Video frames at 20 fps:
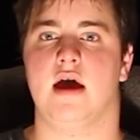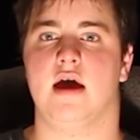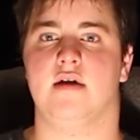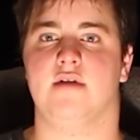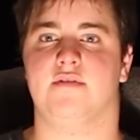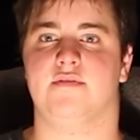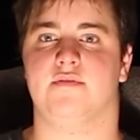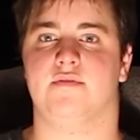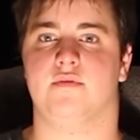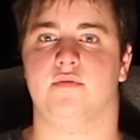
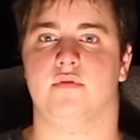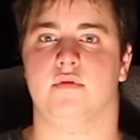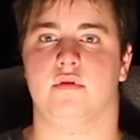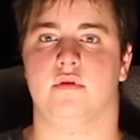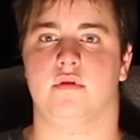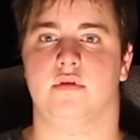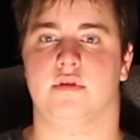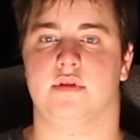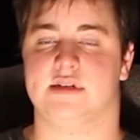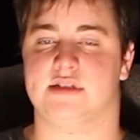if
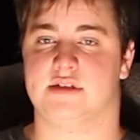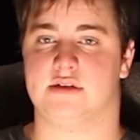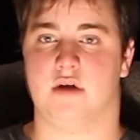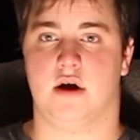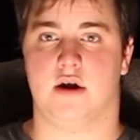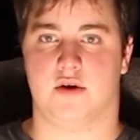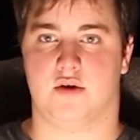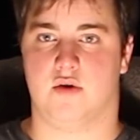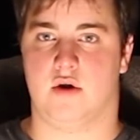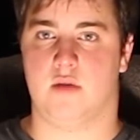it's
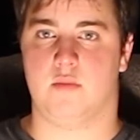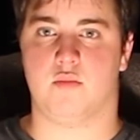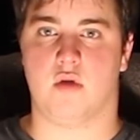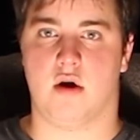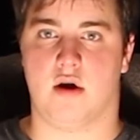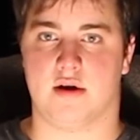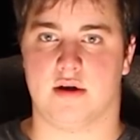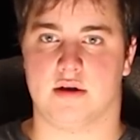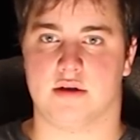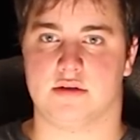not a great
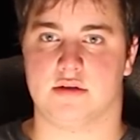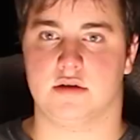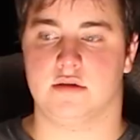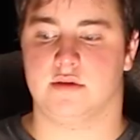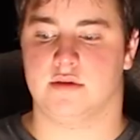product?